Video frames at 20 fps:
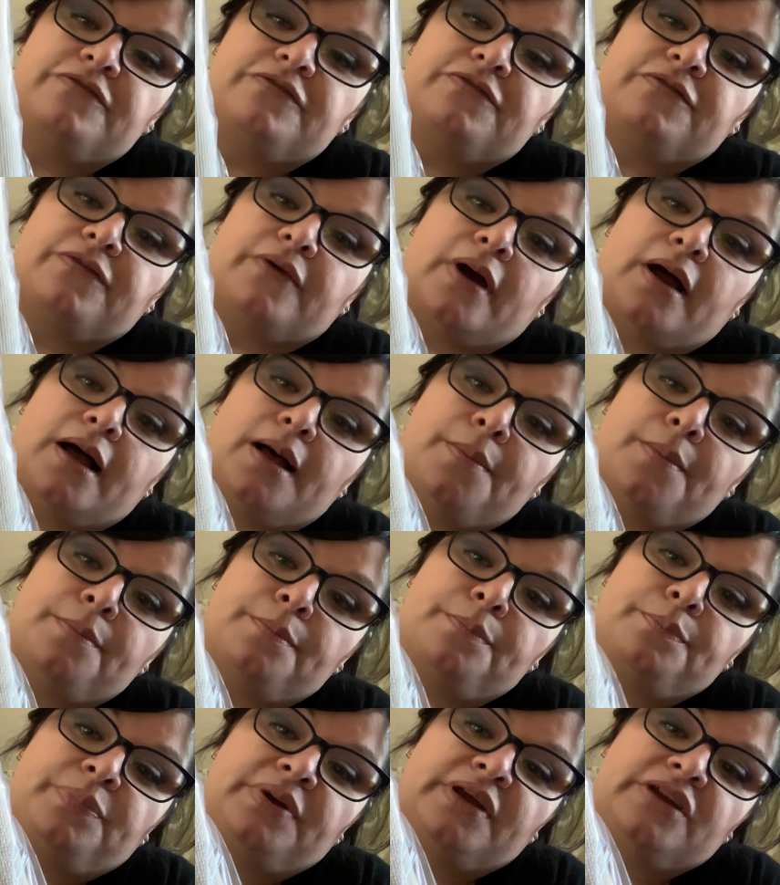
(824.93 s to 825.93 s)

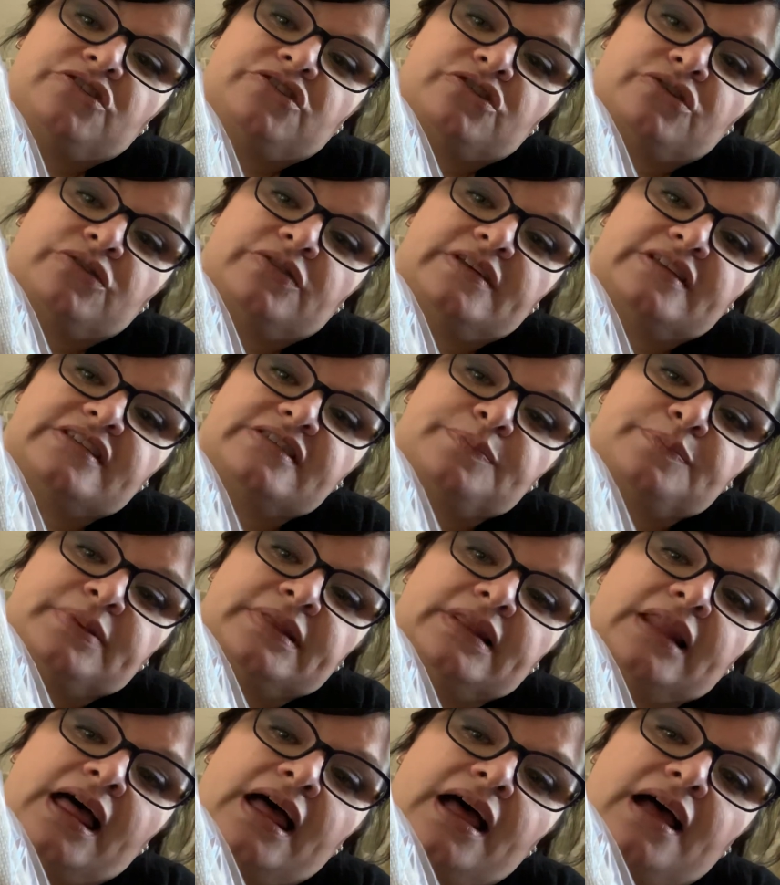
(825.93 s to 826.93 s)
From Picture This
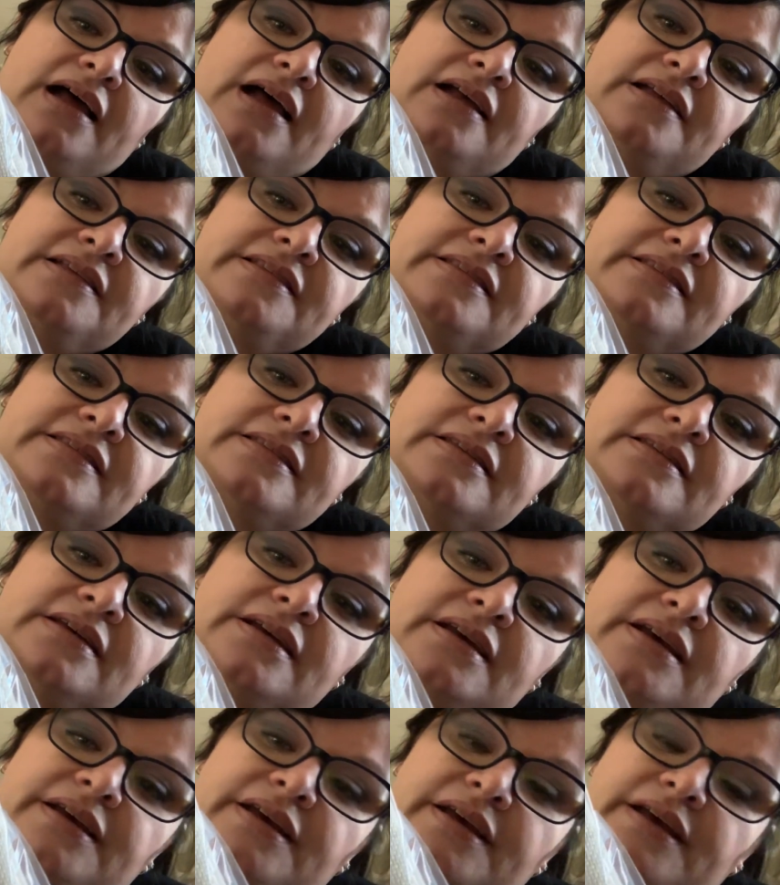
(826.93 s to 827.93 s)
Plus,
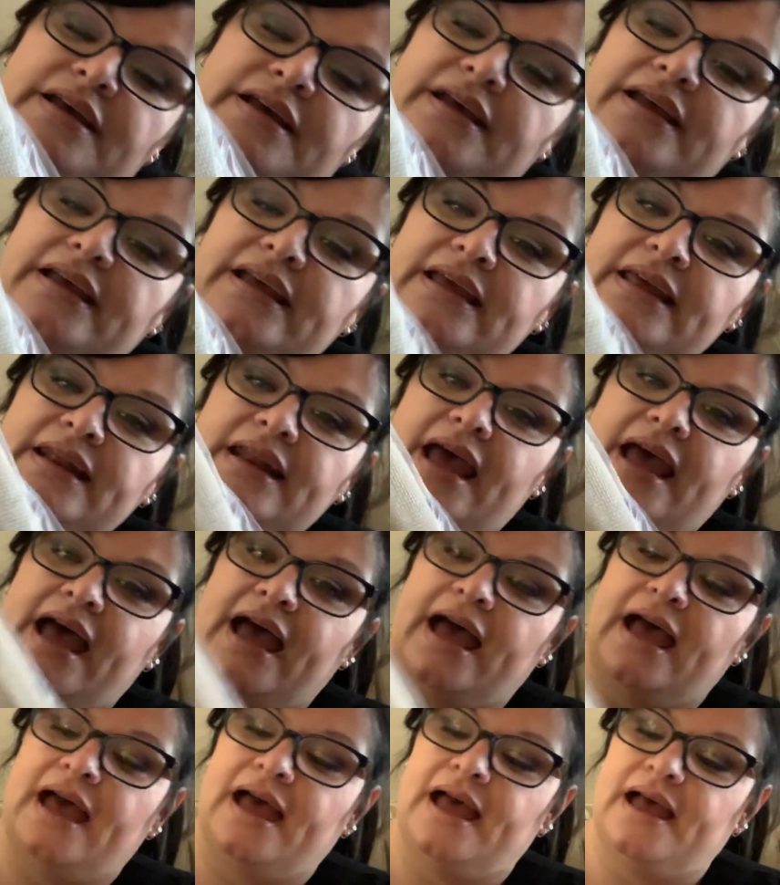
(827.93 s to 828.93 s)
it
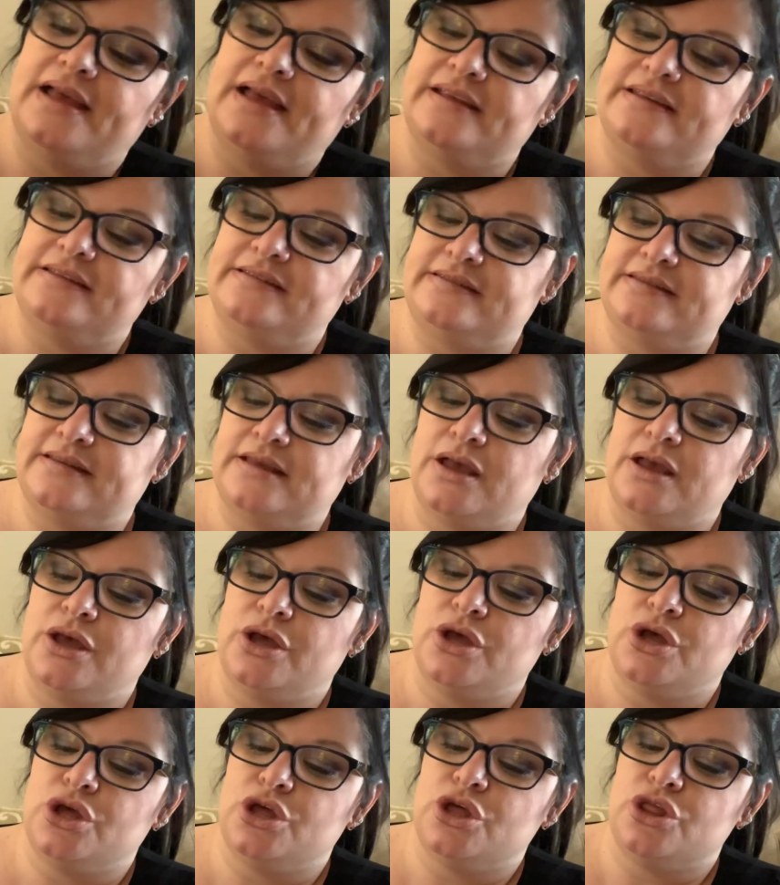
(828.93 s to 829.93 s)
has
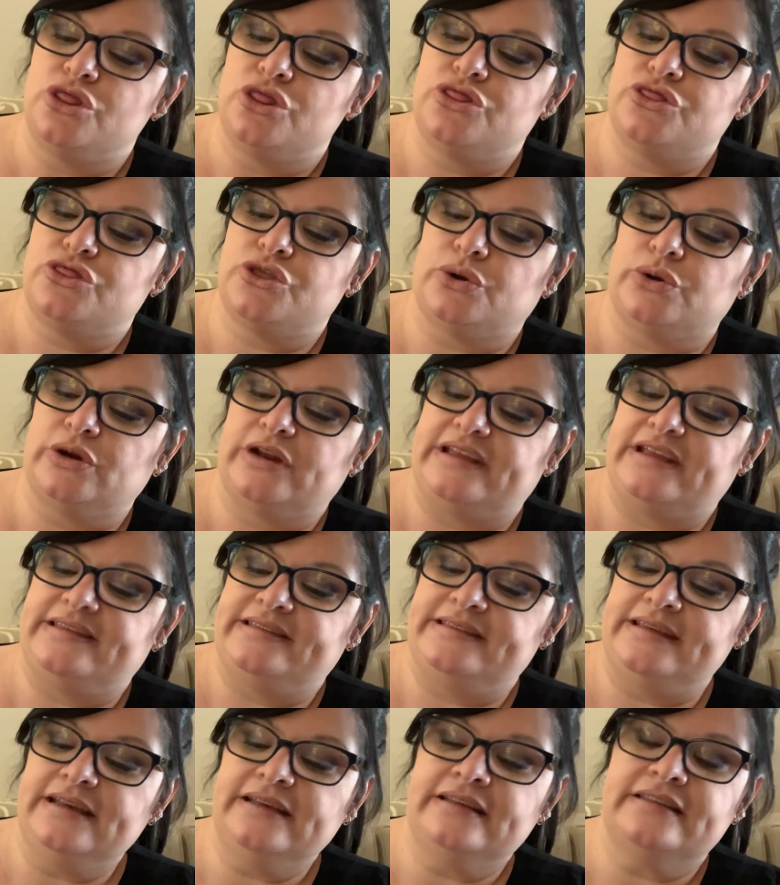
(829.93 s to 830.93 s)

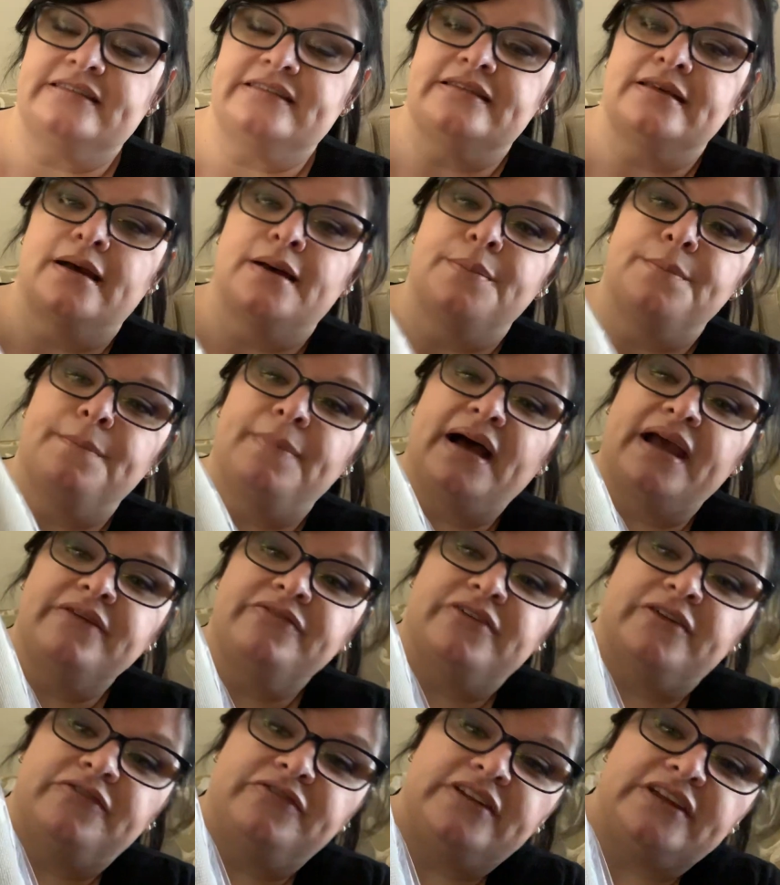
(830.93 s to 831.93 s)
36 by
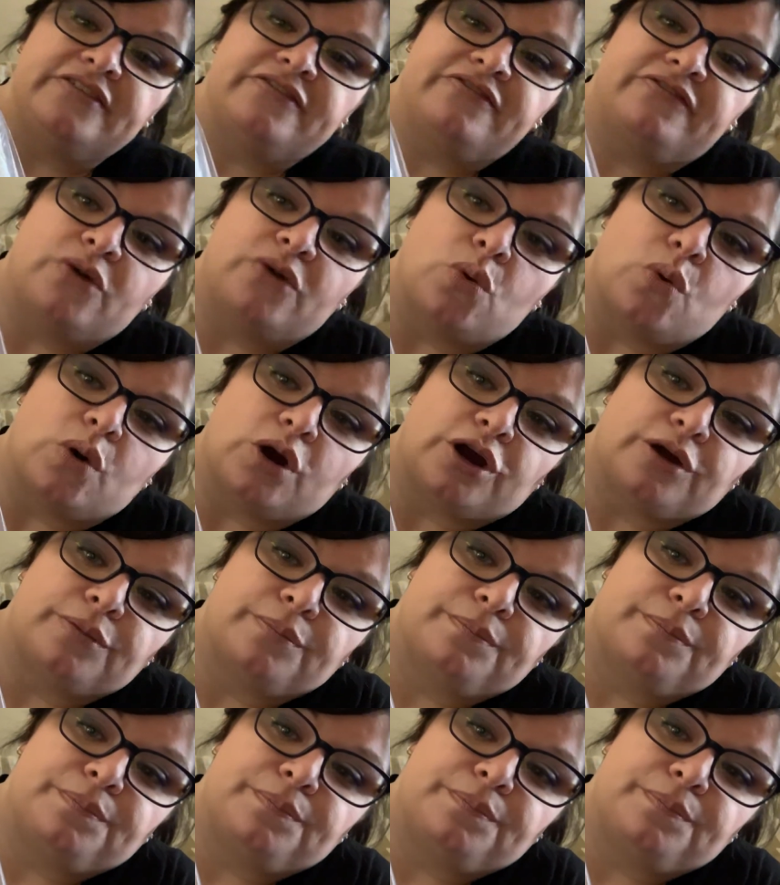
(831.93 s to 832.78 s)
54.